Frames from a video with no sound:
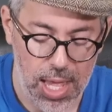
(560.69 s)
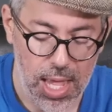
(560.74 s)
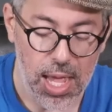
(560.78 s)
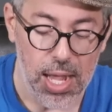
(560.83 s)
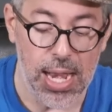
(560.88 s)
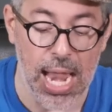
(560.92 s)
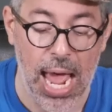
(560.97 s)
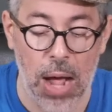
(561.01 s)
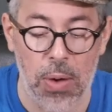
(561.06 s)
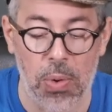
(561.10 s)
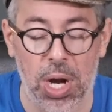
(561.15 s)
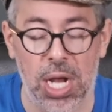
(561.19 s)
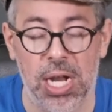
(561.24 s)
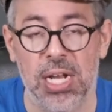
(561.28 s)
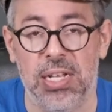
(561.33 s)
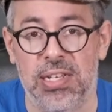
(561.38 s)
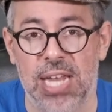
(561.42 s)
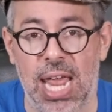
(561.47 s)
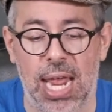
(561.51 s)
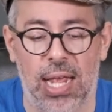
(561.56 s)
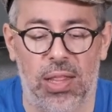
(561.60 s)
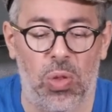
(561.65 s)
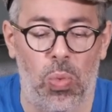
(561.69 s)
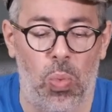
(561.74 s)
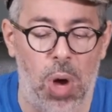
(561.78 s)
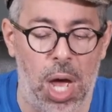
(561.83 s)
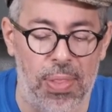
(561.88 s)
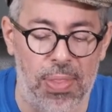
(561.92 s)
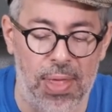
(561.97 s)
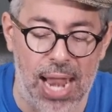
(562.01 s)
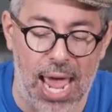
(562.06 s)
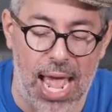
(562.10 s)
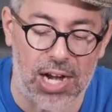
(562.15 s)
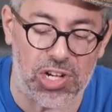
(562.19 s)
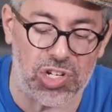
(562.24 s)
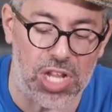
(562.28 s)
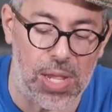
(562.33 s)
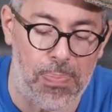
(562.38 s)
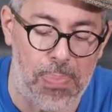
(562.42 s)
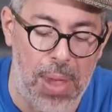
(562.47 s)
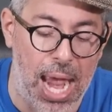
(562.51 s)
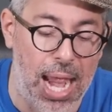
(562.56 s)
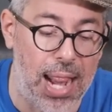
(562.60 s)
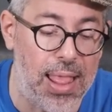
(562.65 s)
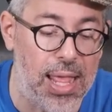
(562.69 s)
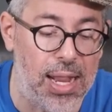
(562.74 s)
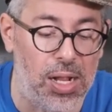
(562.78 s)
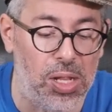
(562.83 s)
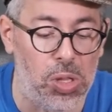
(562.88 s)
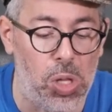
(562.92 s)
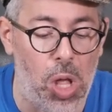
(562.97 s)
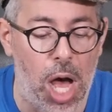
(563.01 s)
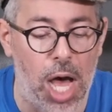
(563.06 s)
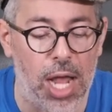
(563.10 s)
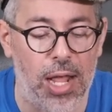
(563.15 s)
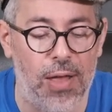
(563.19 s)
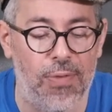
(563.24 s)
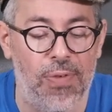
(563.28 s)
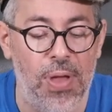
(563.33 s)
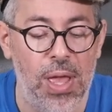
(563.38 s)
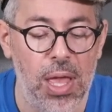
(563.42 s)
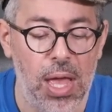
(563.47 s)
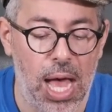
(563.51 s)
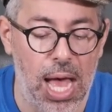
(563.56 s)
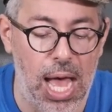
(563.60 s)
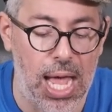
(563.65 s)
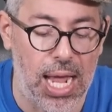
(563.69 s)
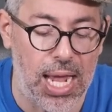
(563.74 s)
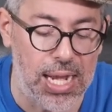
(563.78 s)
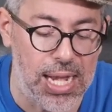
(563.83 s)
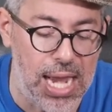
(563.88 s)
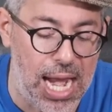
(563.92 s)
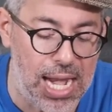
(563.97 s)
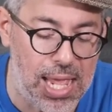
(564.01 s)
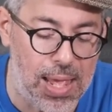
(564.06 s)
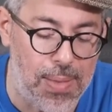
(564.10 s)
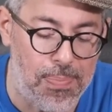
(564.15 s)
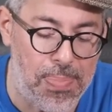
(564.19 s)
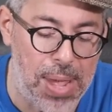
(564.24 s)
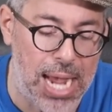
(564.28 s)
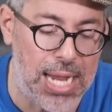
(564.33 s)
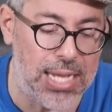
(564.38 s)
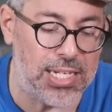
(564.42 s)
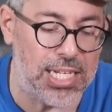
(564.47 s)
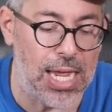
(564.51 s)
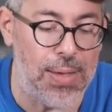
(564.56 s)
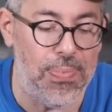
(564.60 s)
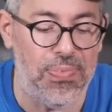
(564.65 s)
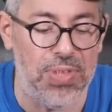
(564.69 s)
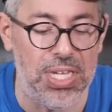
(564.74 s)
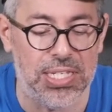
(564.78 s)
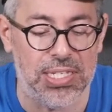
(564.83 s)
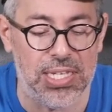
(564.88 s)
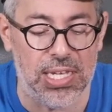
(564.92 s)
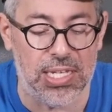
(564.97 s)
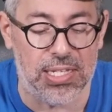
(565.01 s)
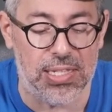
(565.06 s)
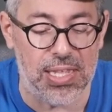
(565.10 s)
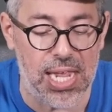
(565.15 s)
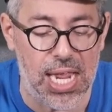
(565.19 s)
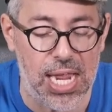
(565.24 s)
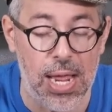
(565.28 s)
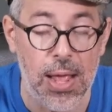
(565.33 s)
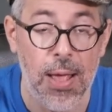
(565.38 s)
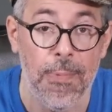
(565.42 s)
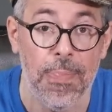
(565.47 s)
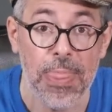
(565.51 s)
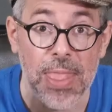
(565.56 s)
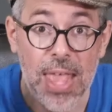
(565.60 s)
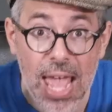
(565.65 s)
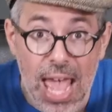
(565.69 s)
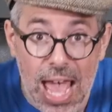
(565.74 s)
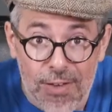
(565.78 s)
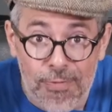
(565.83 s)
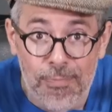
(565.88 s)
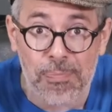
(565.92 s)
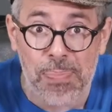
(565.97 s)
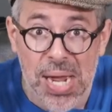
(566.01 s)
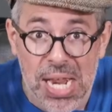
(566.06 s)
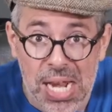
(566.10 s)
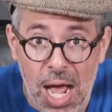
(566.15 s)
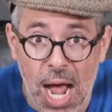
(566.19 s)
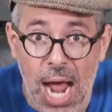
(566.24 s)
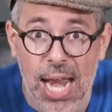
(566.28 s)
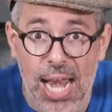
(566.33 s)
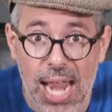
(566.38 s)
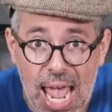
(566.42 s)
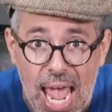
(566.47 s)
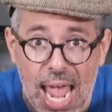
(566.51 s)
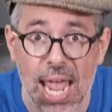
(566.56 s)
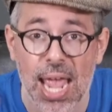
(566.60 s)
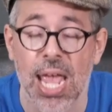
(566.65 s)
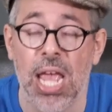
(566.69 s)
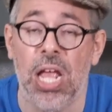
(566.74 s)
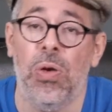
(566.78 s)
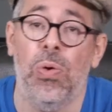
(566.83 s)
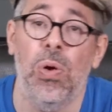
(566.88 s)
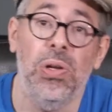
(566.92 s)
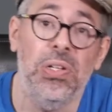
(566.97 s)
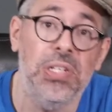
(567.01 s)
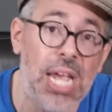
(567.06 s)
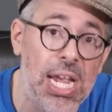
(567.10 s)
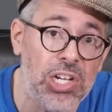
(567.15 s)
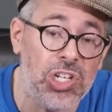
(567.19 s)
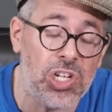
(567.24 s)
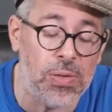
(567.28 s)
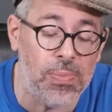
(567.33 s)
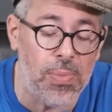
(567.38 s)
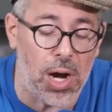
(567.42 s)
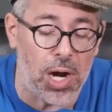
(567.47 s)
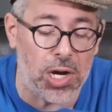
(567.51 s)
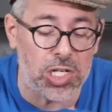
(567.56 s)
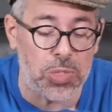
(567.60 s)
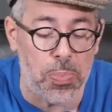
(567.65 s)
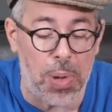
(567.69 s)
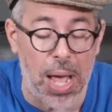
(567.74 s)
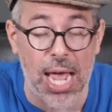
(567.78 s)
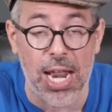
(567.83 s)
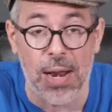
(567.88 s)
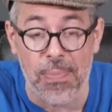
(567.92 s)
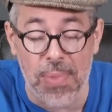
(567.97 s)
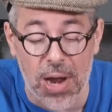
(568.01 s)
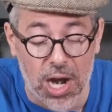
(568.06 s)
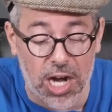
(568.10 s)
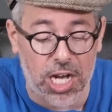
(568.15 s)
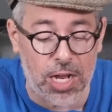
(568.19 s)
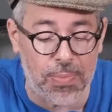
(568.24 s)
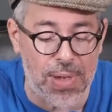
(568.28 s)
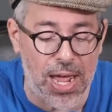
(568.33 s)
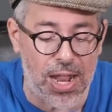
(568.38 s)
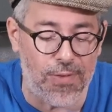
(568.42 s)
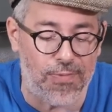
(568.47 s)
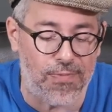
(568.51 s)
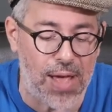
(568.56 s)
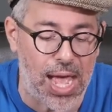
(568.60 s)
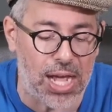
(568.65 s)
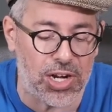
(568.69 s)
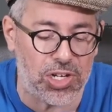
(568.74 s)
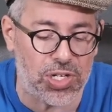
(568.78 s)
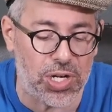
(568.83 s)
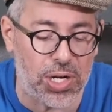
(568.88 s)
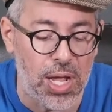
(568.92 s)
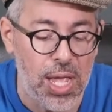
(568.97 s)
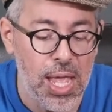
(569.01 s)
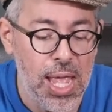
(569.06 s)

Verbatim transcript: Now we're going to take the one that actually painted in a lot of Canadian paint scheme. This is the FP9A in quotation marks by an American manufacturer,